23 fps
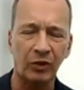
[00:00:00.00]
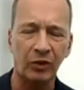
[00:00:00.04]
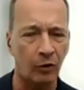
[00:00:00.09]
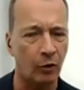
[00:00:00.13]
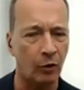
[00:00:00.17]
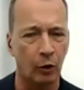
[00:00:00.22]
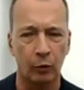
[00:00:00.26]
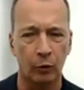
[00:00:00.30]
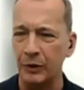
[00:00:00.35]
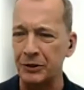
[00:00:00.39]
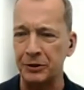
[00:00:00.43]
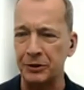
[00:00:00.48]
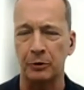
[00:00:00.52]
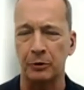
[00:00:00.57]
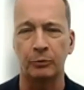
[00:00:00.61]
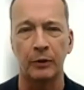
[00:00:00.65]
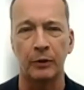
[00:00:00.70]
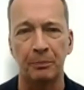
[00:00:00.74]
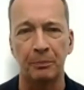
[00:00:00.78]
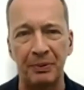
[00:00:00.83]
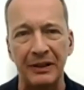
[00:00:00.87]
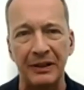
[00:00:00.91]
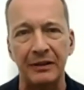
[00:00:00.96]
or we should
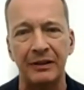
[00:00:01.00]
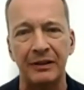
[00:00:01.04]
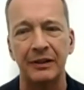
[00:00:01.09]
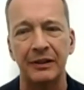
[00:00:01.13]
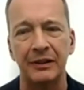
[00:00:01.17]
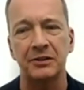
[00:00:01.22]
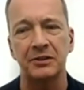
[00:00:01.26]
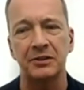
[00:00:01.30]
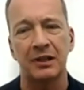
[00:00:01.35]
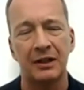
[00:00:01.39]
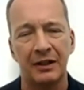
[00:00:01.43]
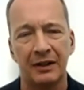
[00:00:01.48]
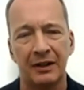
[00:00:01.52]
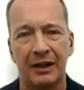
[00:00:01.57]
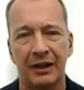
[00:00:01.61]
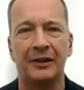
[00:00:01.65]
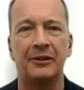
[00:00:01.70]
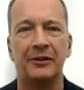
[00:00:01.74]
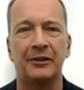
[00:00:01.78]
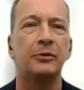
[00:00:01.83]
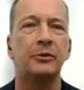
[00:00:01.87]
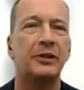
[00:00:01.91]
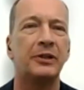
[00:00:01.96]
repeat this
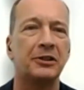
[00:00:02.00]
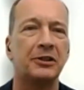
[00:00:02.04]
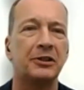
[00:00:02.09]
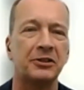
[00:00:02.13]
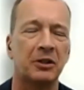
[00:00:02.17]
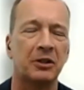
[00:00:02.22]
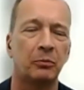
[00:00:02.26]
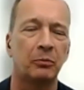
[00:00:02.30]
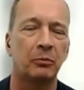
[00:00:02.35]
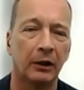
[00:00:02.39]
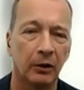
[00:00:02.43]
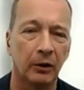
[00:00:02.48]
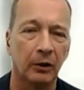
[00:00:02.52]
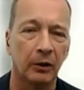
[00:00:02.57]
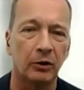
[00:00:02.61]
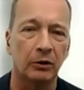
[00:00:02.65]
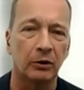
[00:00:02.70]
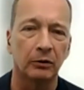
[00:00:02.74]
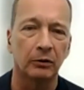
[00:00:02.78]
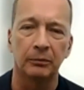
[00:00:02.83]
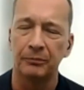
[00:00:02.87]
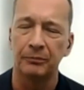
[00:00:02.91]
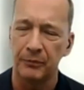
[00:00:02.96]
and do this somewhere
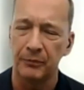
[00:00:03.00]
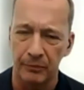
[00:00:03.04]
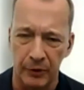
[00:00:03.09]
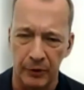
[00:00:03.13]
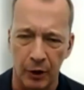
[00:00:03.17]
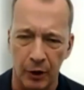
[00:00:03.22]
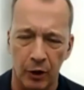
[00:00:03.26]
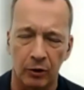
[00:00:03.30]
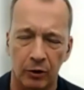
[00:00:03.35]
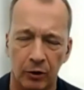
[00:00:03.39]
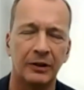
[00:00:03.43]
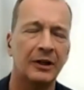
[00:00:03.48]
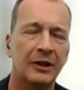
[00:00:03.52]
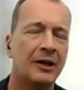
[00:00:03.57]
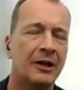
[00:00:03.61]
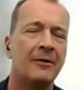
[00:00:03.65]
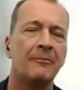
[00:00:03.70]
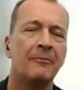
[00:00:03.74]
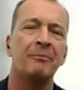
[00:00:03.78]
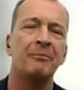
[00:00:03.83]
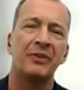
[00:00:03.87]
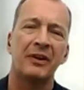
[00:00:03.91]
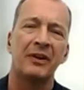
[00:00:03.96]
local. No.
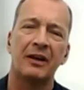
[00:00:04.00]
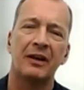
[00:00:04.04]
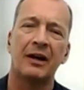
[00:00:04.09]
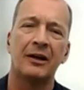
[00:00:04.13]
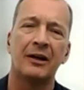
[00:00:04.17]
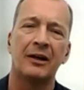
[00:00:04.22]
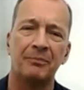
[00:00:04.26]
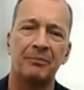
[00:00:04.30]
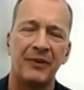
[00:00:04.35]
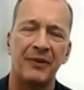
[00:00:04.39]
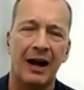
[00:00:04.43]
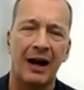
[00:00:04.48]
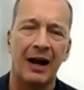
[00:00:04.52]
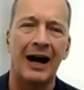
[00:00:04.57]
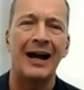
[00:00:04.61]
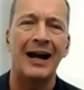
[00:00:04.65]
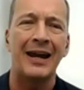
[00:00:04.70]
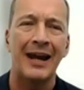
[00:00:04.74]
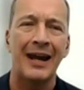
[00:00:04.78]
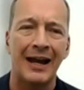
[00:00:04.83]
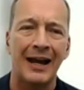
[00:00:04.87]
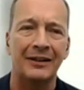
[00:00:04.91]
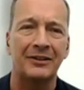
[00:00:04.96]
I
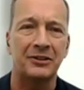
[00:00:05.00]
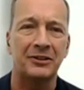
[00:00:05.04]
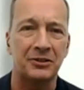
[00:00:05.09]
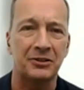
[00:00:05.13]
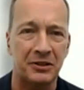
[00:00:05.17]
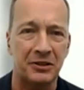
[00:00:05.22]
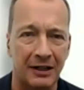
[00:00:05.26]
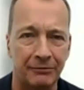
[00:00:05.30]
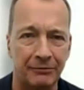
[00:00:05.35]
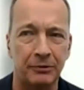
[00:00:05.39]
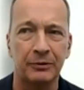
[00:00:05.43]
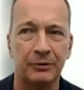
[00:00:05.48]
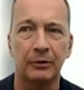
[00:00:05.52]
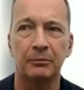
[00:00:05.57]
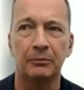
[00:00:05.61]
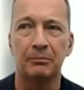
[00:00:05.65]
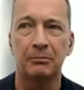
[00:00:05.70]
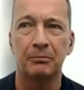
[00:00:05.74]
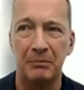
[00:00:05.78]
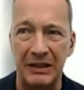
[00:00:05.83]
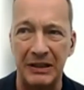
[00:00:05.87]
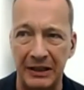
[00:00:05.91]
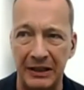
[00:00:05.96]
had several
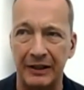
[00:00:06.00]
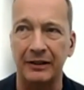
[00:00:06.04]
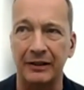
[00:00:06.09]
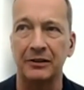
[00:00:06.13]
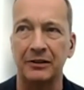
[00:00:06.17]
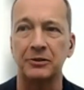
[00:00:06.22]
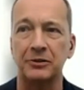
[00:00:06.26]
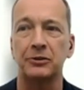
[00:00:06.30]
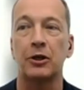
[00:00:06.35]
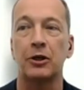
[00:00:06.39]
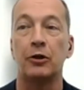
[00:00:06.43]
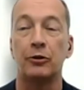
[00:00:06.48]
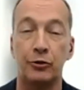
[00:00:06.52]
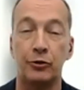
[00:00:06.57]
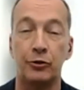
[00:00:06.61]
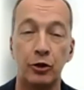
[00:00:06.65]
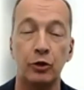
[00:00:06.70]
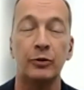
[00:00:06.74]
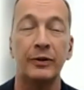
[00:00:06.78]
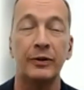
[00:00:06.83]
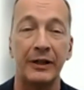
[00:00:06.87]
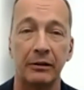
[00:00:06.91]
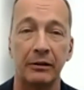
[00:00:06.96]
meetings
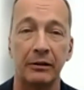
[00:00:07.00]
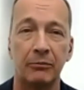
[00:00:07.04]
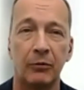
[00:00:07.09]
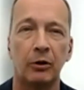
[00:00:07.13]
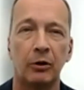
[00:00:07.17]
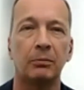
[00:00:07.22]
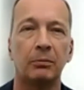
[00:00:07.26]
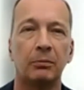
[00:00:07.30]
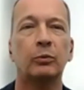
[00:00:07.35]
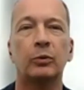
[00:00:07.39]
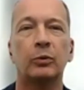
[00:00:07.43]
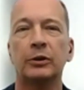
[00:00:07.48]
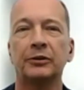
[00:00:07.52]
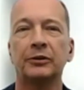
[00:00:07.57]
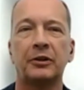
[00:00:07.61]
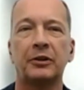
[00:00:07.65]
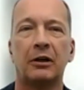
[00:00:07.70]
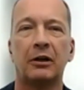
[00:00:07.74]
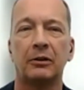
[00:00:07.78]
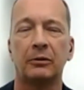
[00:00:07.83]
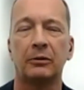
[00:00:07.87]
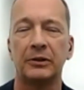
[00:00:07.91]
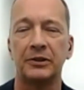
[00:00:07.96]
during Mobile World
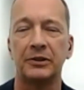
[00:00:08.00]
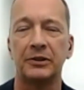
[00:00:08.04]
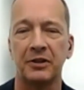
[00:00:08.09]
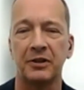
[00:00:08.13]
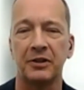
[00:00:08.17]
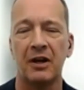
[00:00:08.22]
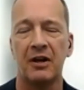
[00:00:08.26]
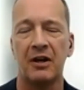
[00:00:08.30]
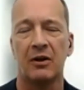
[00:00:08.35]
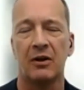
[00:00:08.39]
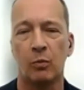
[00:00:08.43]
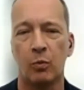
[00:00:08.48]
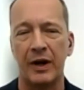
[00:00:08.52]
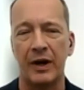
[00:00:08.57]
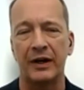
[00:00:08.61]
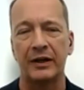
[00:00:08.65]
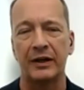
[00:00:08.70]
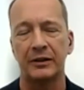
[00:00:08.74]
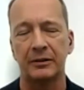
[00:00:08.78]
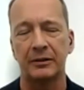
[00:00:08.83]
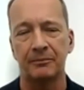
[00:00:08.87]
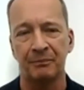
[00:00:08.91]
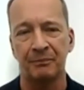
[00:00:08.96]
Congress
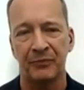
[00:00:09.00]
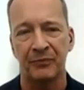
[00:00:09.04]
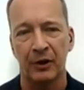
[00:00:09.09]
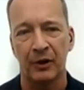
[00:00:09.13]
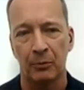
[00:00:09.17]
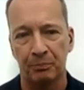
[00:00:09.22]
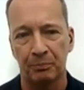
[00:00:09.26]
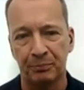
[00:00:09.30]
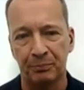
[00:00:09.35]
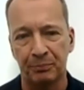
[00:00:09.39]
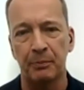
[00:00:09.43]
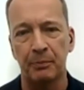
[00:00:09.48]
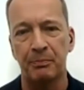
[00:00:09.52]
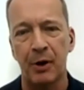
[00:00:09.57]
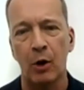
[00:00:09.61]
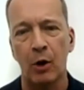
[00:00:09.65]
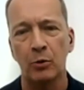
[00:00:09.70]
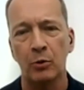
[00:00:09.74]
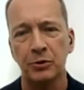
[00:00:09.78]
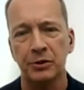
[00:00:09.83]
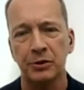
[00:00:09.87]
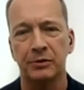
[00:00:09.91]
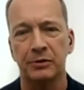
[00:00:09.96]
where
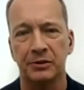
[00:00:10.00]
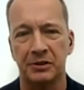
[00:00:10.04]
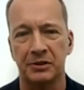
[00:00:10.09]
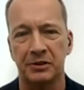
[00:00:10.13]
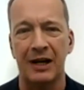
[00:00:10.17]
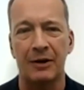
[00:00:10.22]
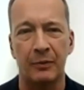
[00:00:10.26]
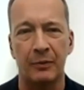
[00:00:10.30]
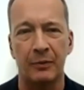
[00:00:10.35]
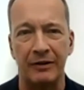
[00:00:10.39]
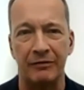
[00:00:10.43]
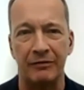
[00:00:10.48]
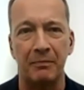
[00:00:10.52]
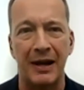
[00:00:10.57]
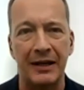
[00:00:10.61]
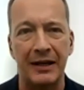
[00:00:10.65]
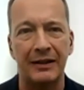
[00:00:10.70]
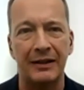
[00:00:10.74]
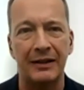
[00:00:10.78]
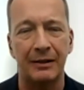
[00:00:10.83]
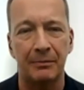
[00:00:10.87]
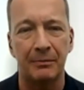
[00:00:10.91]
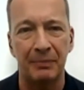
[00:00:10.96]
proposals that we've made
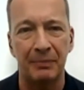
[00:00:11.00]
in the